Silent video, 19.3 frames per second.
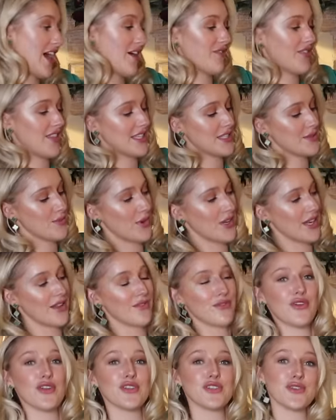have this one
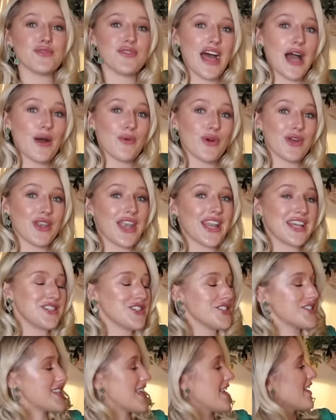in front of that one, and I
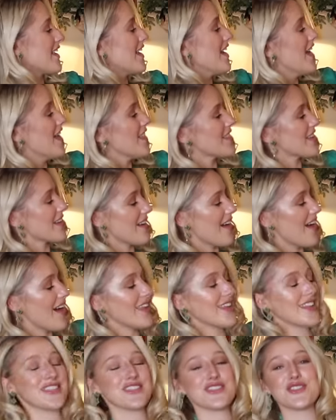just think the
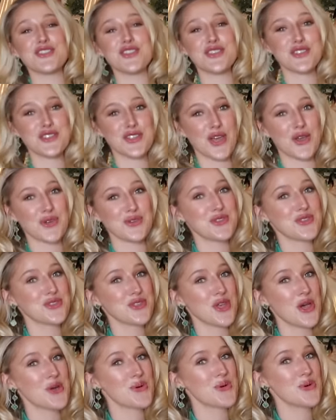colours just go
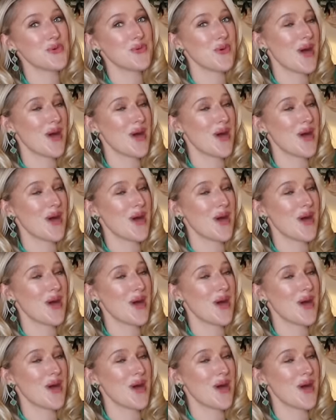so